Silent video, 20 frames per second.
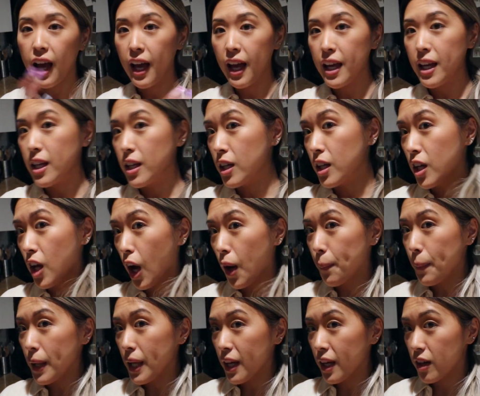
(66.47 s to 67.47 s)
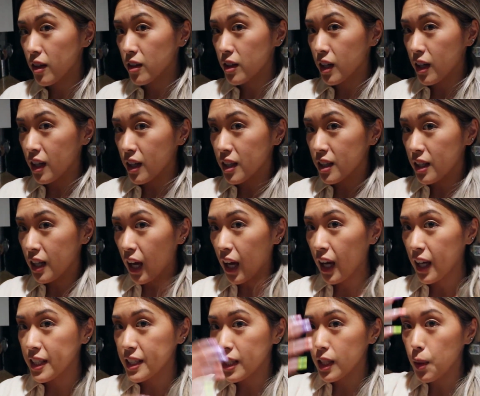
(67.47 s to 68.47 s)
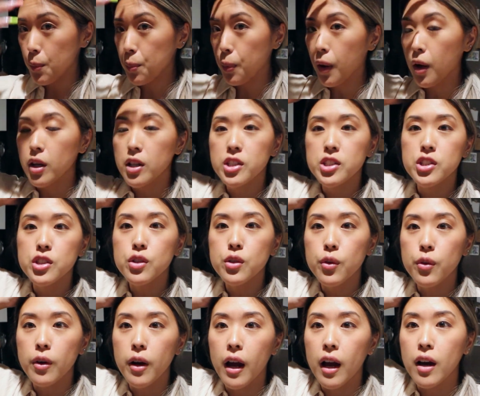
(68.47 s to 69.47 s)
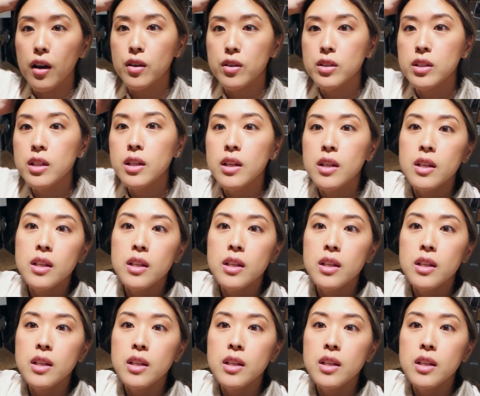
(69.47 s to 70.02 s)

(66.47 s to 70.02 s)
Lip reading: I got my hair done. I did a partial crown.